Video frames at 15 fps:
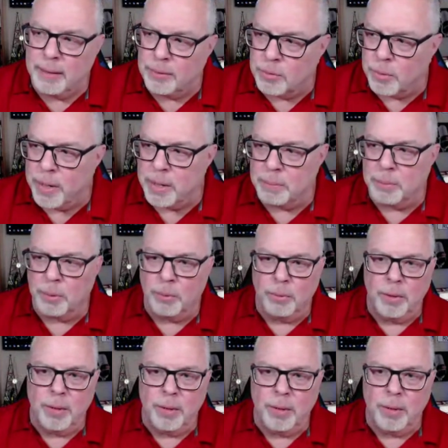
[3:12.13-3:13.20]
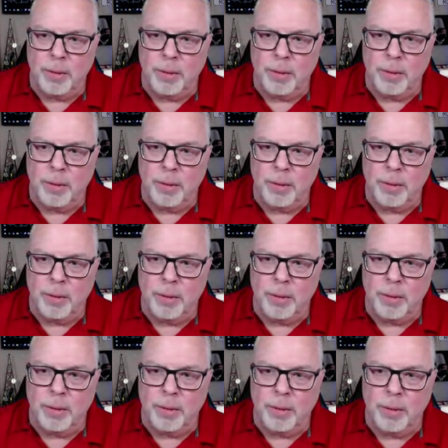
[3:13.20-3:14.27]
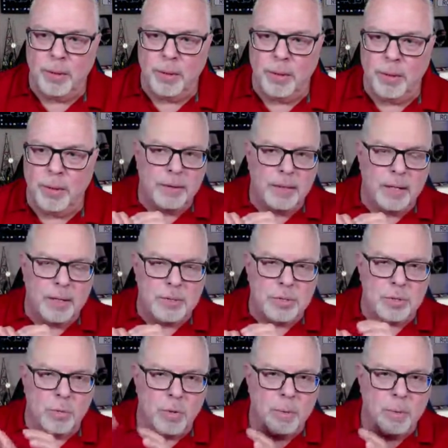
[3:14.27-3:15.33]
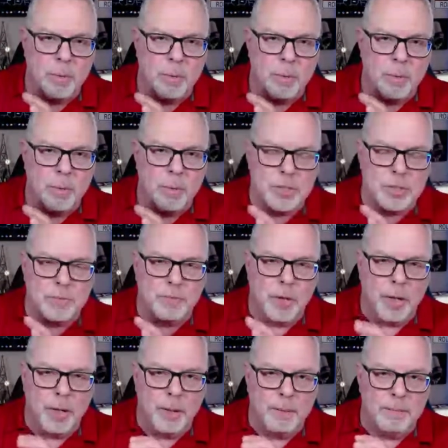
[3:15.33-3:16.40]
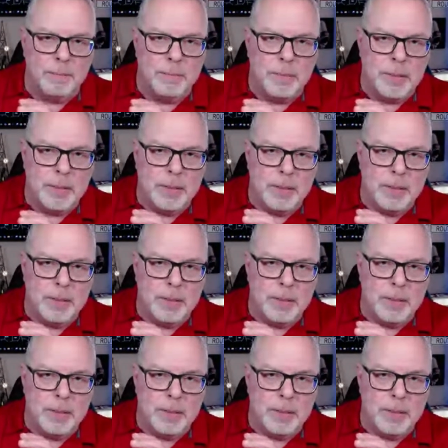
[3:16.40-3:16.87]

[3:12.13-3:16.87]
incredible. So you get you get the uh, storm outages from